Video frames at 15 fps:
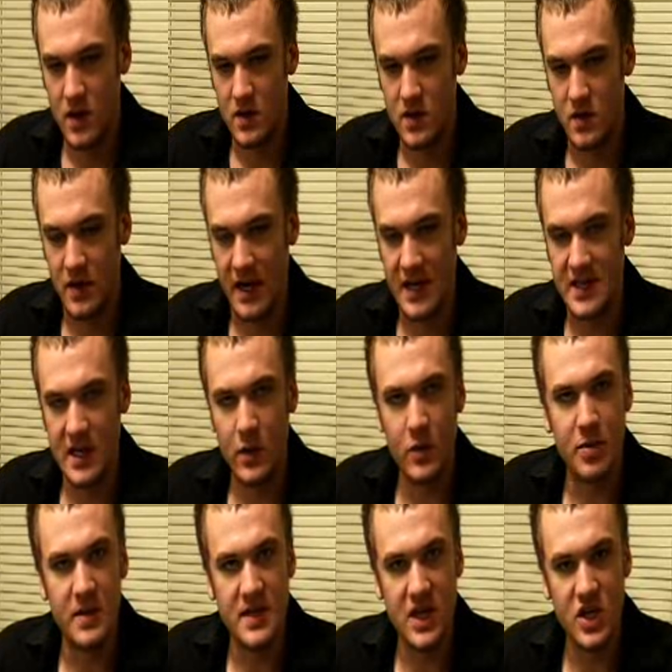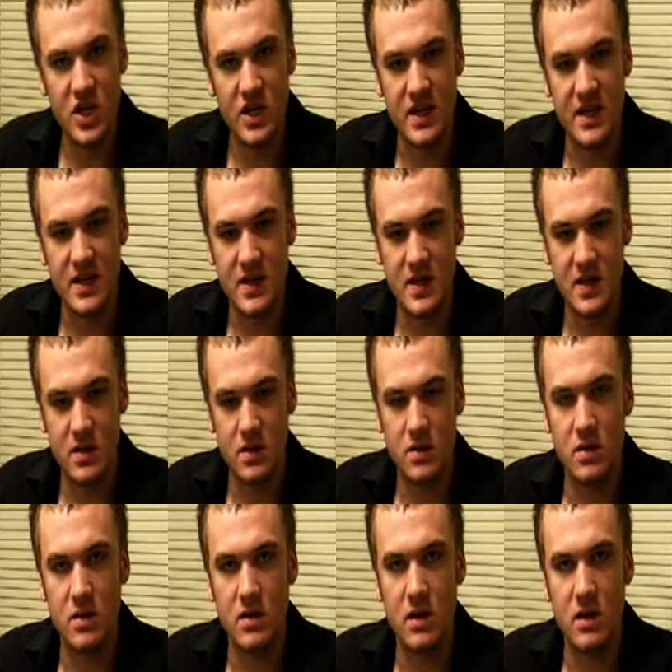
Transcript: So the idea with position is,